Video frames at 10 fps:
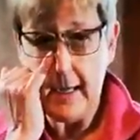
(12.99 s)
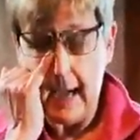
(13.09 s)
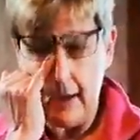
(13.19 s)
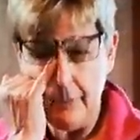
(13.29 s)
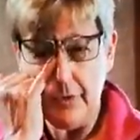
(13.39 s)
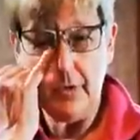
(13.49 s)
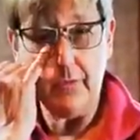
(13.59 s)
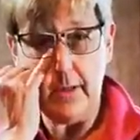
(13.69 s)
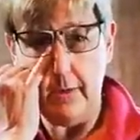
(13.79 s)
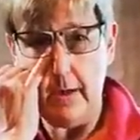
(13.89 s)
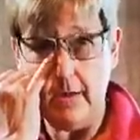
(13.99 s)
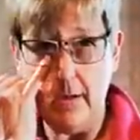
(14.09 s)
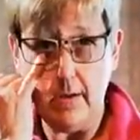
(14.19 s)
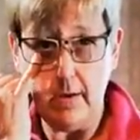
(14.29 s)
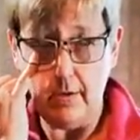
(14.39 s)
after you cleared out
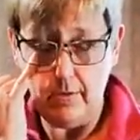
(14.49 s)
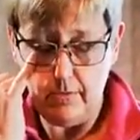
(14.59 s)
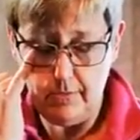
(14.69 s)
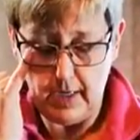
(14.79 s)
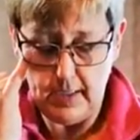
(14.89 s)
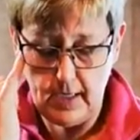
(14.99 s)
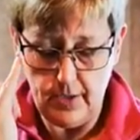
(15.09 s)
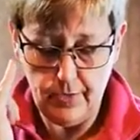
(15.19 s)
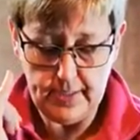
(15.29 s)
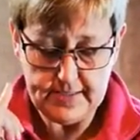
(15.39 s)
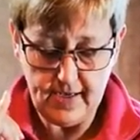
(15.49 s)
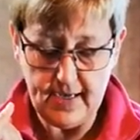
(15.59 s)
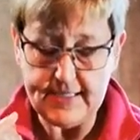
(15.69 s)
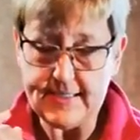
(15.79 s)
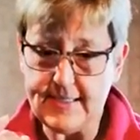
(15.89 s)
all the crud under his
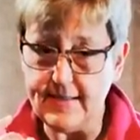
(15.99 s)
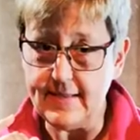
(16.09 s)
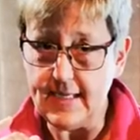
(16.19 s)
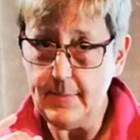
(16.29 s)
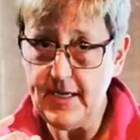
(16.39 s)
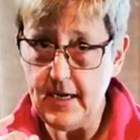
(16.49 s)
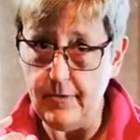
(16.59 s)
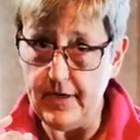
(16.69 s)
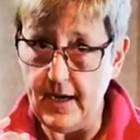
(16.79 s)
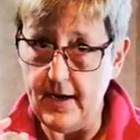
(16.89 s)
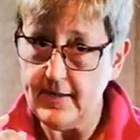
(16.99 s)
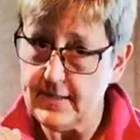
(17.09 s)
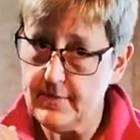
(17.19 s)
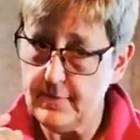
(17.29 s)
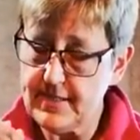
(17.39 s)
eyes, it's a little bit irritated.
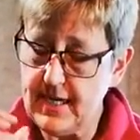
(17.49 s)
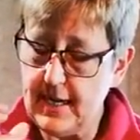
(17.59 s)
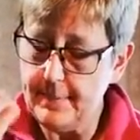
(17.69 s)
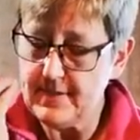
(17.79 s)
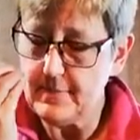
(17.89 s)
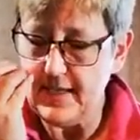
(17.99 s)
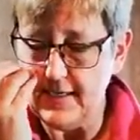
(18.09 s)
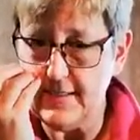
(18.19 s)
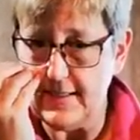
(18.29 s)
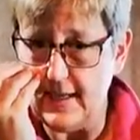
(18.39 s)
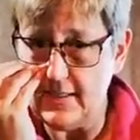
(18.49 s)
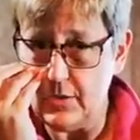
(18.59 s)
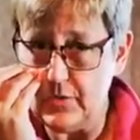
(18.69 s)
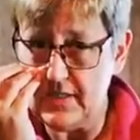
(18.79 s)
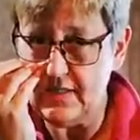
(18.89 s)
Sometimes it happens because it gets so
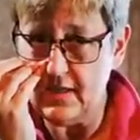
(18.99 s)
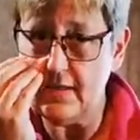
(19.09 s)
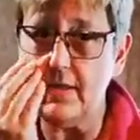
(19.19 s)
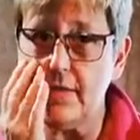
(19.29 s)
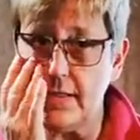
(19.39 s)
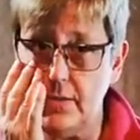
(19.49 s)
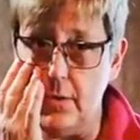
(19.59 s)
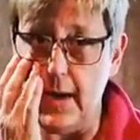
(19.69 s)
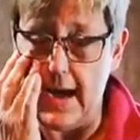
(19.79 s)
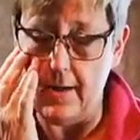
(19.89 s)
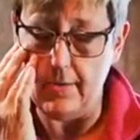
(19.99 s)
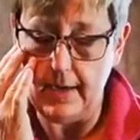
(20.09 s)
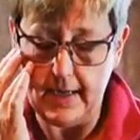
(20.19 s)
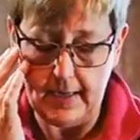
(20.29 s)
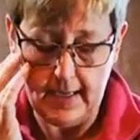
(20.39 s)
stuck there that no air
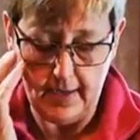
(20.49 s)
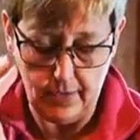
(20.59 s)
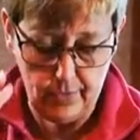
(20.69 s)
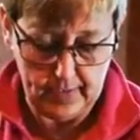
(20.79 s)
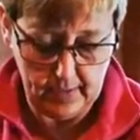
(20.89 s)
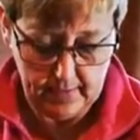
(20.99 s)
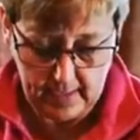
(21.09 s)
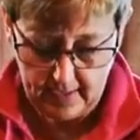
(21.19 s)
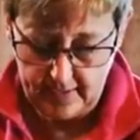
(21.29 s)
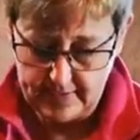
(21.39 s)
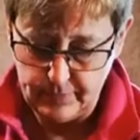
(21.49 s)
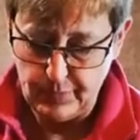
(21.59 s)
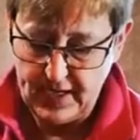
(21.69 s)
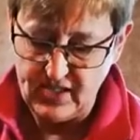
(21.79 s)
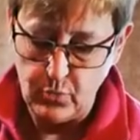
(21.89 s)
can get underneath and it
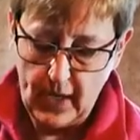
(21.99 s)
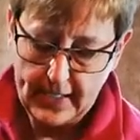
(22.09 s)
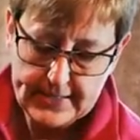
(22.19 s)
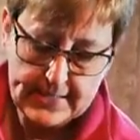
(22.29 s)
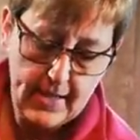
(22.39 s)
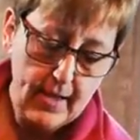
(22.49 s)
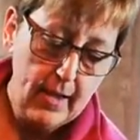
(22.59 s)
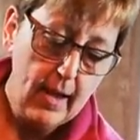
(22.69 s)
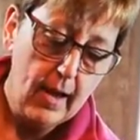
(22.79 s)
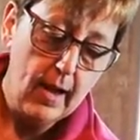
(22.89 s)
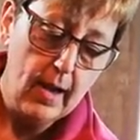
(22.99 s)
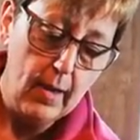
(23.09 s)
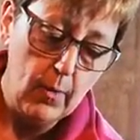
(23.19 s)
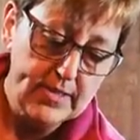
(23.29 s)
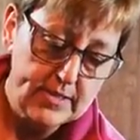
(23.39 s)
remains wet.
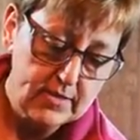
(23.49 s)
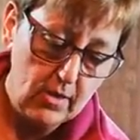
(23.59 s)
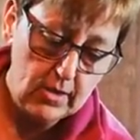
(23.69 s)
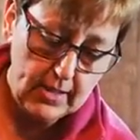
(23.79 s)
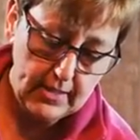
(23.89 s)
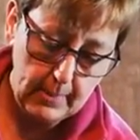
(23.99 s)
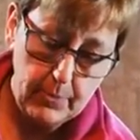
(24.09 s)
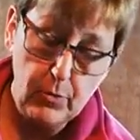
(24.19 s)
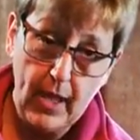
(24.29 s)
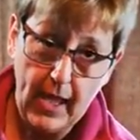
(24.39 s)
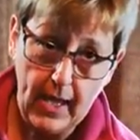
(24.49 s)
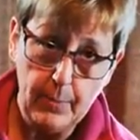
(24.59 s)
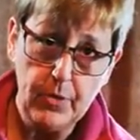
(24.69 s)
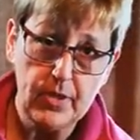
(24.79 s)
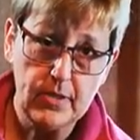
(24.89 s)
Once it's all cleaned up, you can
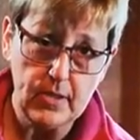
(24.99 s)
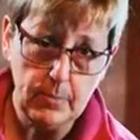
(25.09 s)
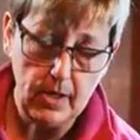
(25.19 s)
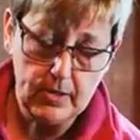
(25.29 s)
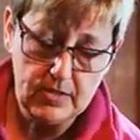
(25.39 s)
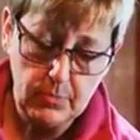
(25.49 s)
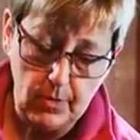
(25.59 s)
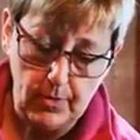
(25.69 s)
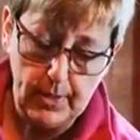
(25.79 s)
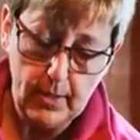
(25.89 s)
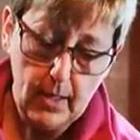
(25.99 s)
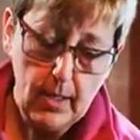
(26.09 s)
put a little polysporin.